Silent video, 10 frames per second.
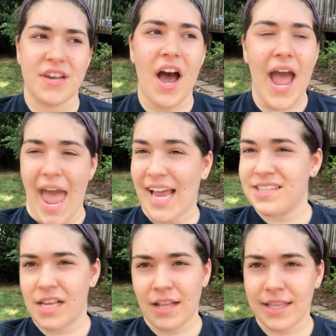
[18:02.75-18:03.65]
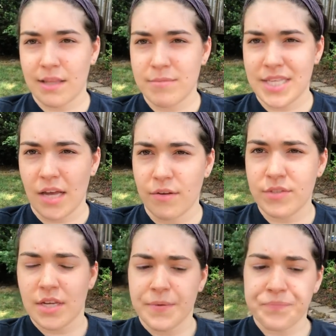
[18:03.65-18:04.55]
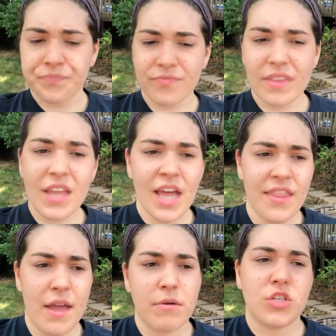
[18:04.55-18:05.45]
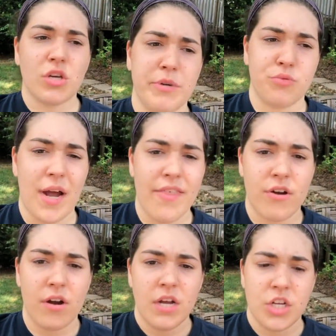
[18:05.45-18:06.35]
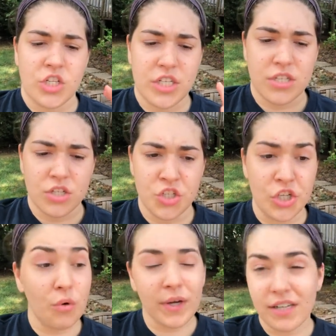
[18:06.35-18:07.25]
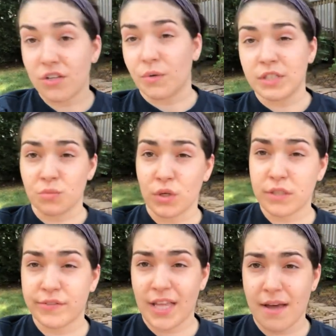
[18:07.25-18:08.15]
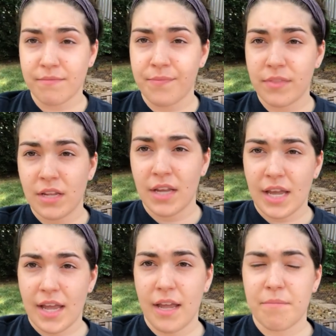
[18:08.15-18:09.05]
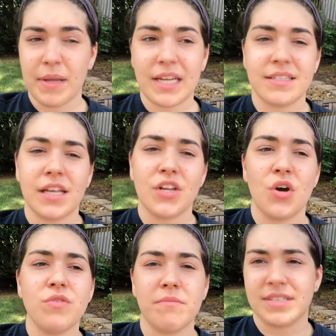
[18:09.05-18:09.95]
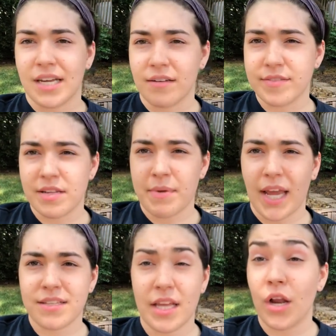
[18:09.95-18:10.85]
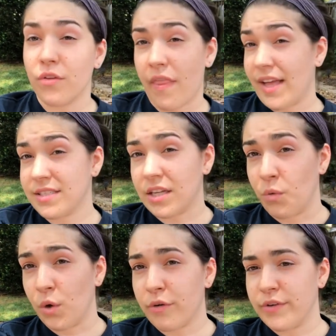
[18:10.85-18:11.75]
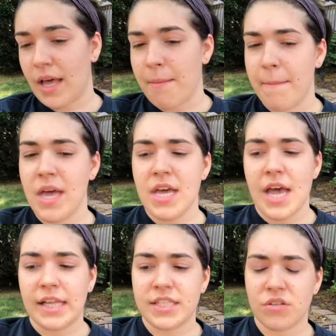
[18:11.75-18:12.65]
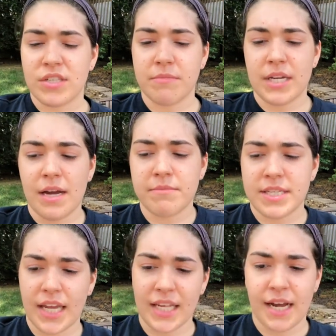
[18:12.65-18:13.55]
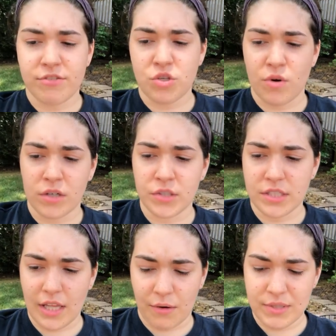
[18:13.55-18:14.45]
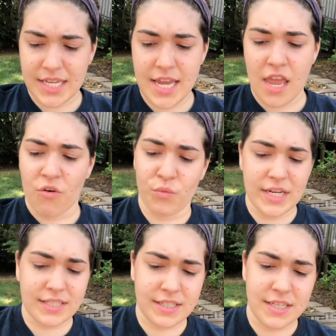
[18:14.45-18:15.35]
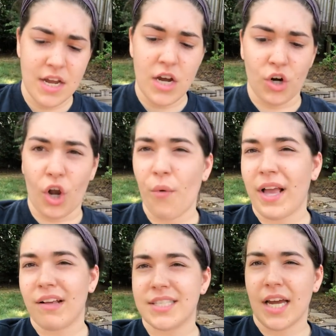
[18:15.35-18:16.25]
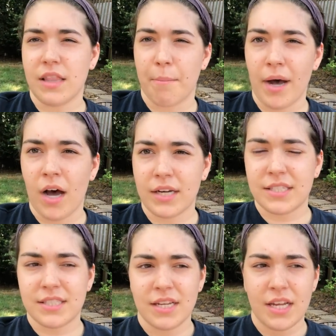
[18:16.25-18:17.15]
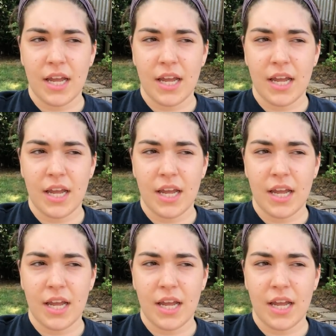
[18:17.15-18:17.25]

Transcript: not acting like themselves. And they would so much rather just do what has always worked for them, and because they know themselves and because they know that that's going to work for them. And so sometimes they can have struggles like with taking risks or going outside the box,